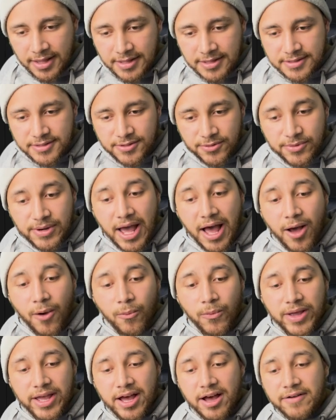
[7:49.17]
So now
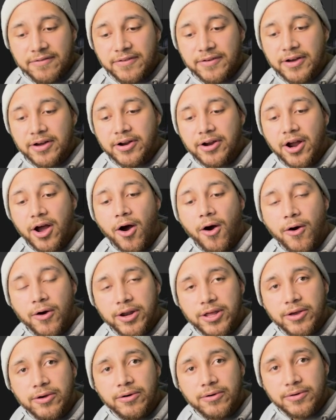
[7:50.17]
we have our
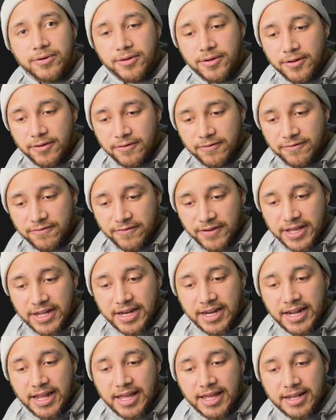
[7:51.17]
audio
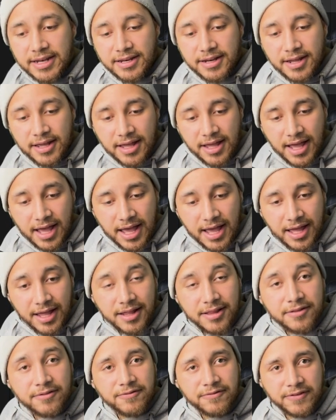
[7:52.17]
fading in
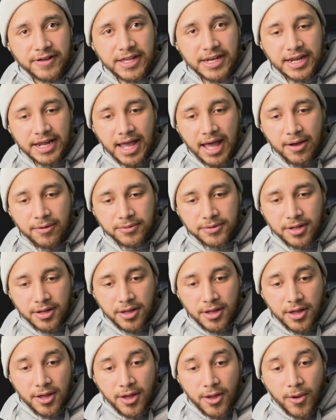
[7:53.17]
and fading out.
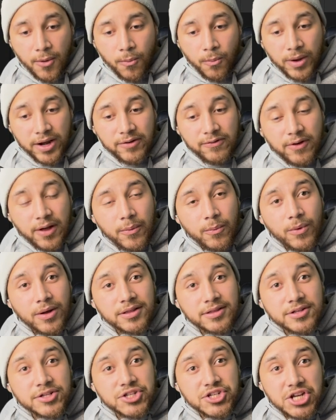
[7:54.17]
What if I
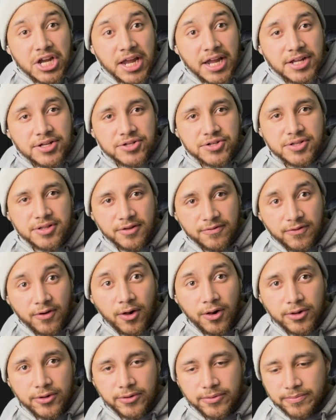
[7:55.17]
want to change the
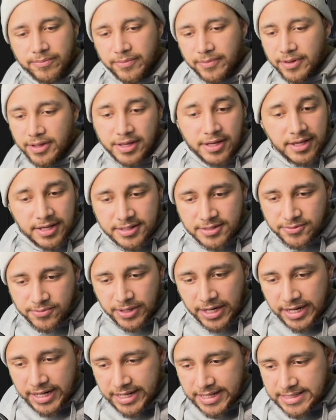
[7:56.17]
volume? It's
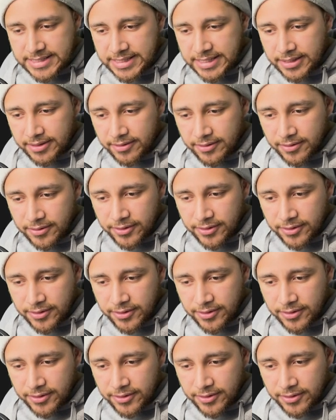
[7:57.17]
really easy.